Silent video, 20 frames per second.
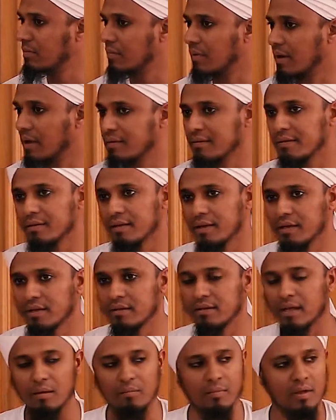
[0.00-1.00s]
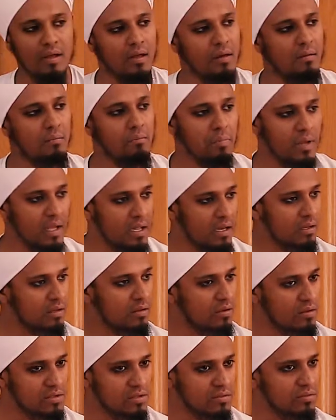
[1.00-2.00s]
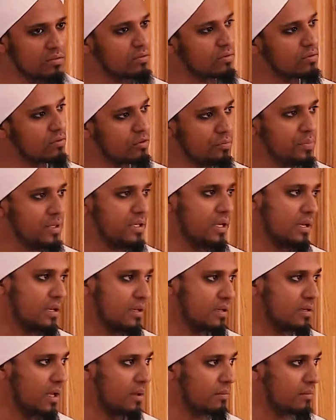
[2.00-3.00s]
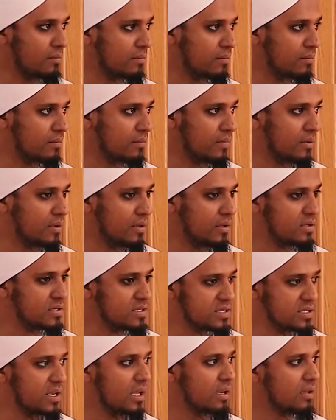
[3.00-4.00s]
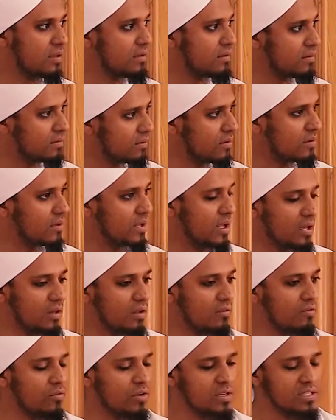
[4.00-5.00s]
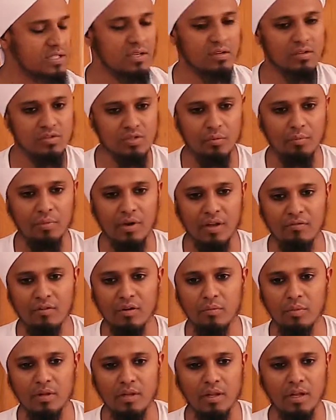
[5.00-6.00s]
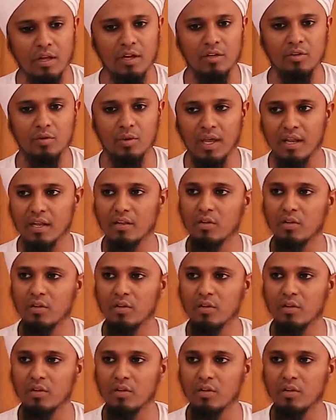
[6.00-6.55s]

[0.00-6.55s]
right? Anytime. Burial also could be done anytime. Just get it over. It's also preferable to get